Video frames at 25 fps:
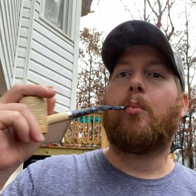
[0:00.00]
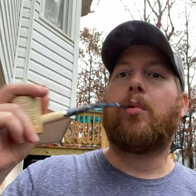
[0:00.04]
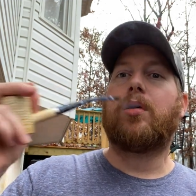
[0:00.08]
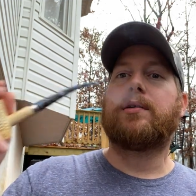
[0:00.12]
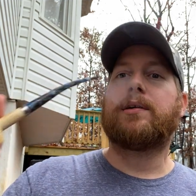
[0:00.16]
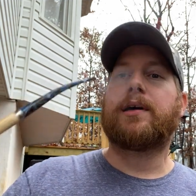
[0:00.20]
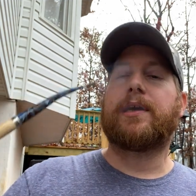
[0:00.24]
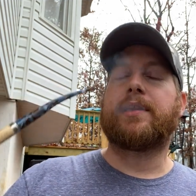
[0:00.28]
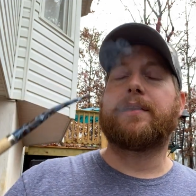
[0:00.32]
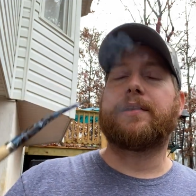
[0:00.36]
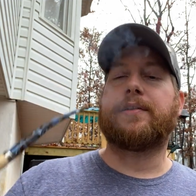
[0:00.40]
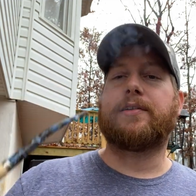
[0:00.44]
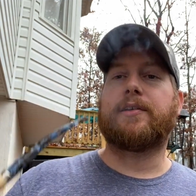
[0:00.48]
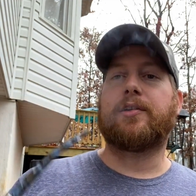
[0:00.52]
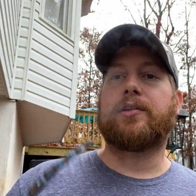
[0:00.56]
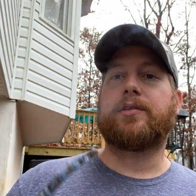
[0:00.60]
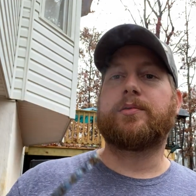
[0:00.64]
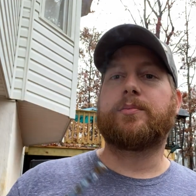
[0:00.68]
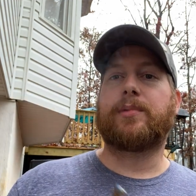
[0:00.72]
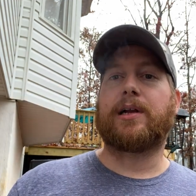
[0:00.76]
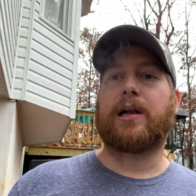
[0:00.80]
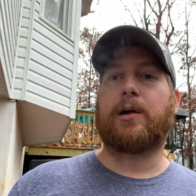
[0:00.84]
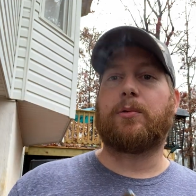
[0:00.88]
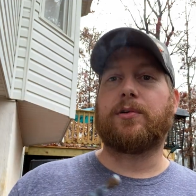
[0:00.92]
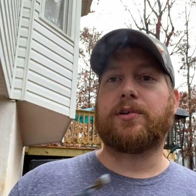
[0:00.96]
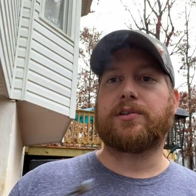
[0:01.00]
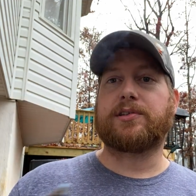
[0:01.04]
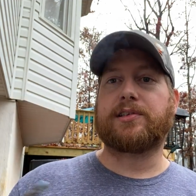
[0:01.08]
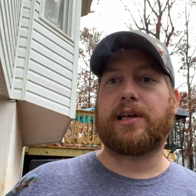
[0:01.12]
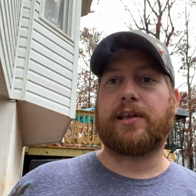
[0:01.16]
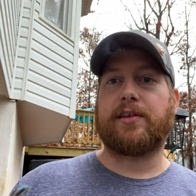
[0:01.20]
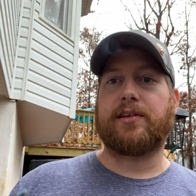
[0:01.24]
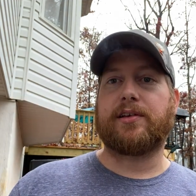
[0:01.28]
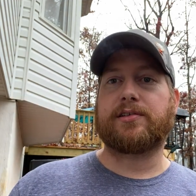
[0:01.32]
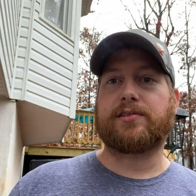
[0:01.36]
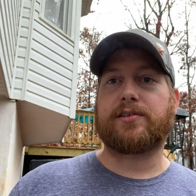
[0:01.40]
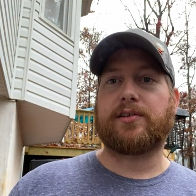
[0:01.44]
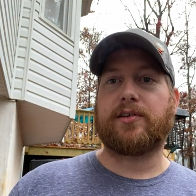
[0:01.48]
I didn't know. But I will say
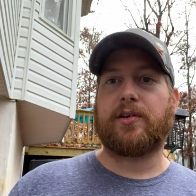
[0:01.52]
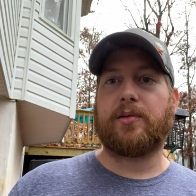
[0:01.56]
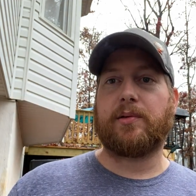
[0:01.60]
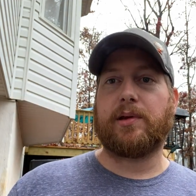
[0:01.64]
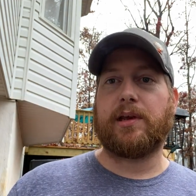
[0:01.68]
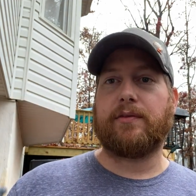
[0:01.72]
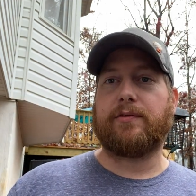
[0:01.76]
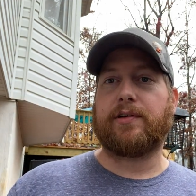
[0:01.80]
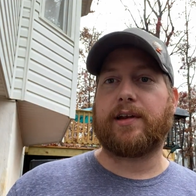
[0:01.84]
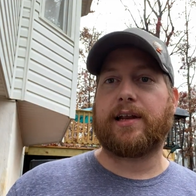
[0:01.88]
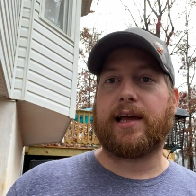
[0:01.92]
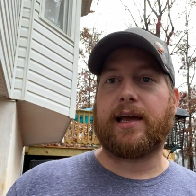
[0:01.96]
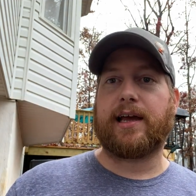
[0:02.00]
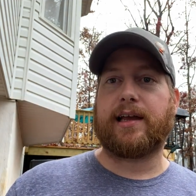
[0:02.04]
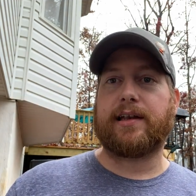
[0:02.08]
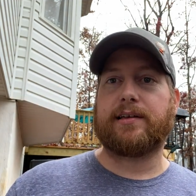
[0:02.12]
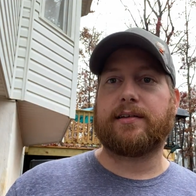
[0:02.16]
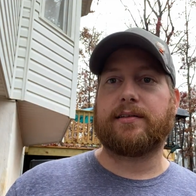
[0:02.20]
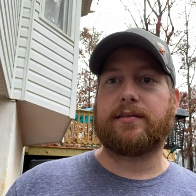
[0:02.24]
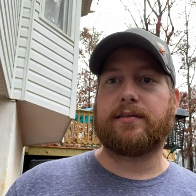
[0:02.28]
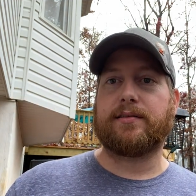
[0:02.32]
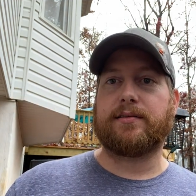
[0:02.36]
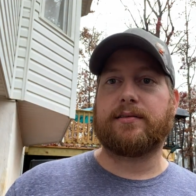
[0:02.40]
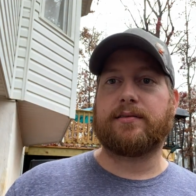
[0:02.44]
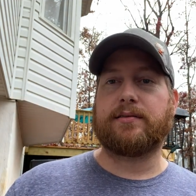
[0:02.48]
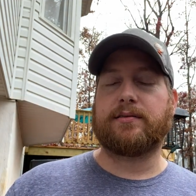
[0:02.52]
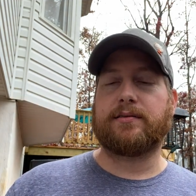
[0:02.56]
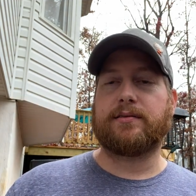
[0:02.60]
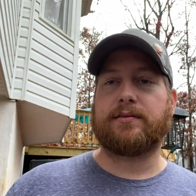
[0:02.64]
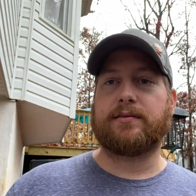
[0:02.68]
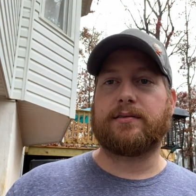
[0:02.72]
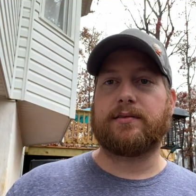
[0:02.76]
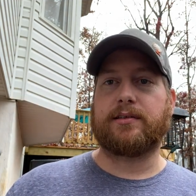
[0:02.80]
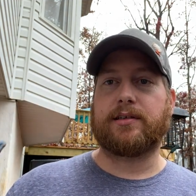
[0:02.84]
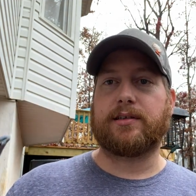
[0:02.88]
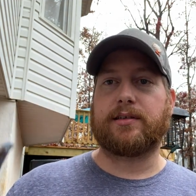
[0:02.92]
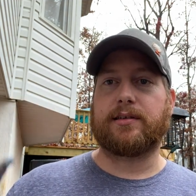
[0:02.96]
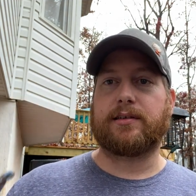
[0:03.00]
this though, even at
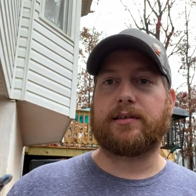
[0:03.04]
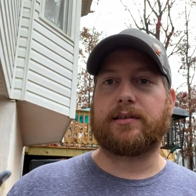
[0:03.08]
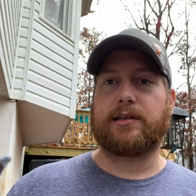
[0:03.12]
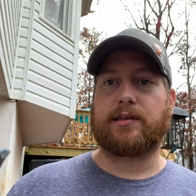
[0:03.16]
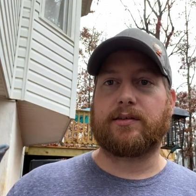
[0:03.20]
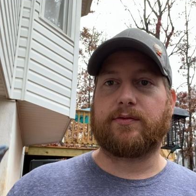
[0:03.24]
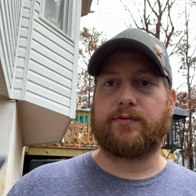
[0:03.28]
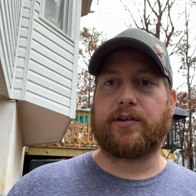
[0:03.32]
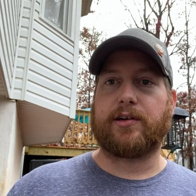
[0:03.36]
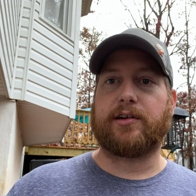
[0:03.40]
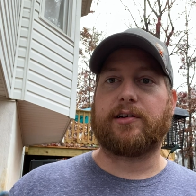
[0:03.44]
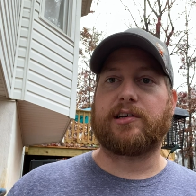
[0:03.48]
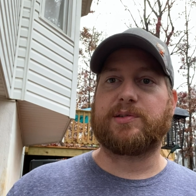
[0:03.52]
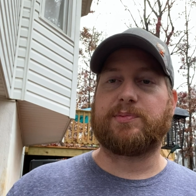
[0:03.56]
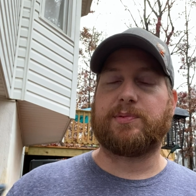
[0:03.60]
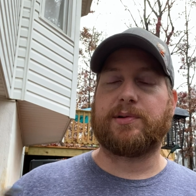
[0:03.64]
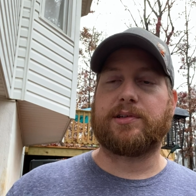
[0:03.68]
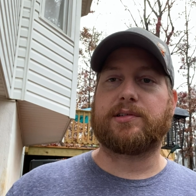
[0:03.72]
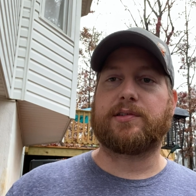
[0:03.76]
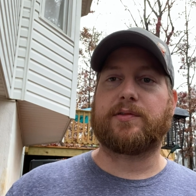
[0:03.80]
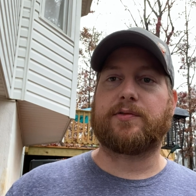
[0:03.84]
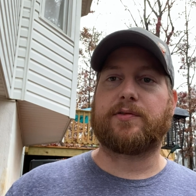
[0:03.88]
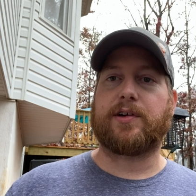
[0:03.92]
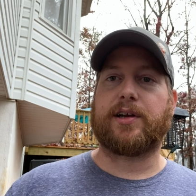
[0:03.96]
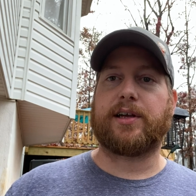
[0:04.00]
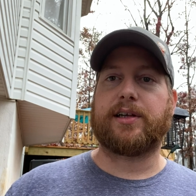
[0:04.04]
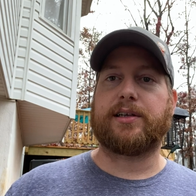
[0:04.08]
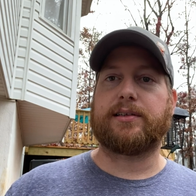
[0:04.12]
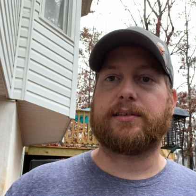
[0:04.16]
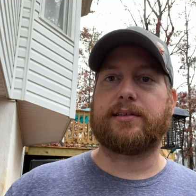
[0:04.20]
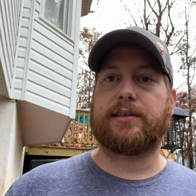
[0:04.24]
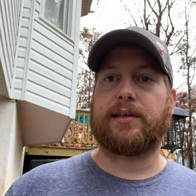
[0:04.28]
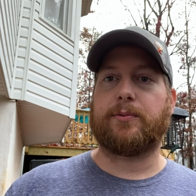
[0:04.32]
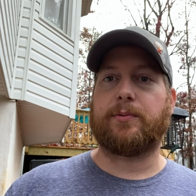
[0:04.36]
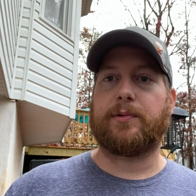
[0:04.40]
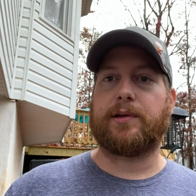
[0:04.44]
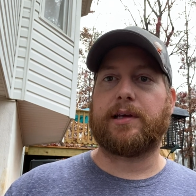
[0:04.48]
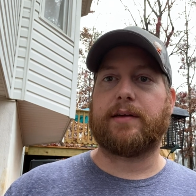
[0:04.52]
the very expensive rate
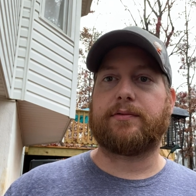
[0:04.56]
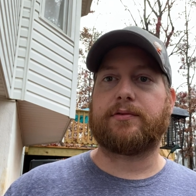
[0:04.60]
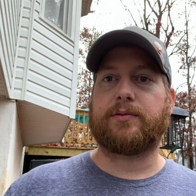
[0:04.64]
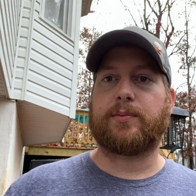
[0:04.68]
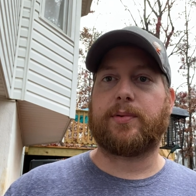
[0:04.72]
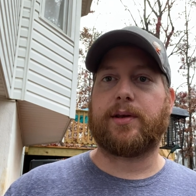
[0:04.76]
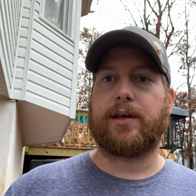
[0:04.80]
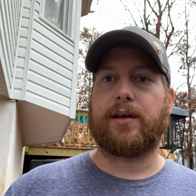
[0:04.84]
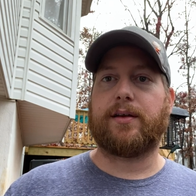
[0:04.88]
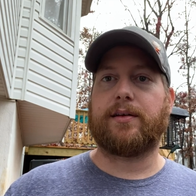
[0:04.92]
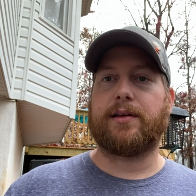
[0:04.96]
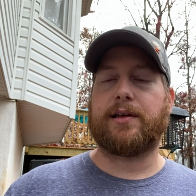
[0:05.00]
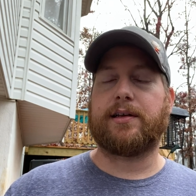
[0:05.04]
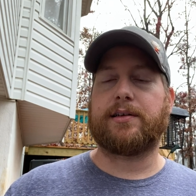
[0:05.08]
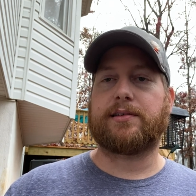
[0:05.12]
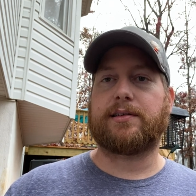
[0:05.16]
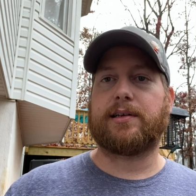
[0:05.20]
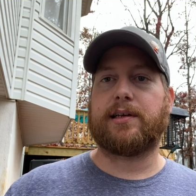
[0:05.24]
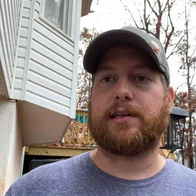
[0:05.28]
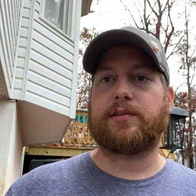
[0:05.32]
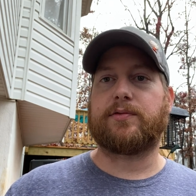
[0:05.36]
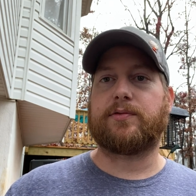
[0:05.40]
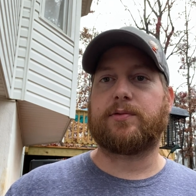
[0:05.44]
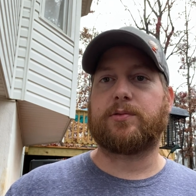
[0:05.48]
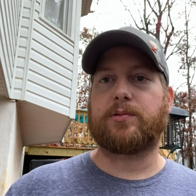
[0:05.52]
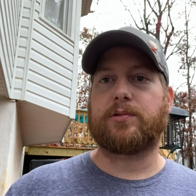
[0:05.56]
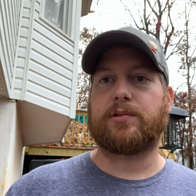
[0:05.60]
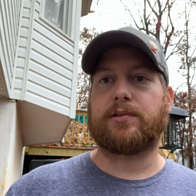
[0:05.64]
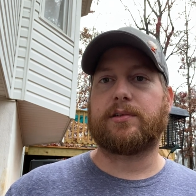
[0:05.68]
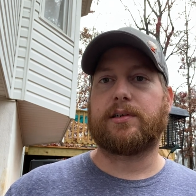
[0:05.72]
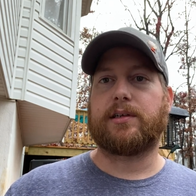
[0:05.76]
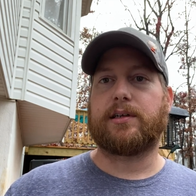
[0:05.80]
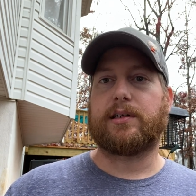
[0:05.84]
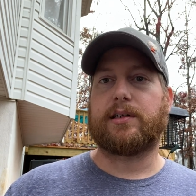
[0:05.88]
that we have to pay in the United States for it,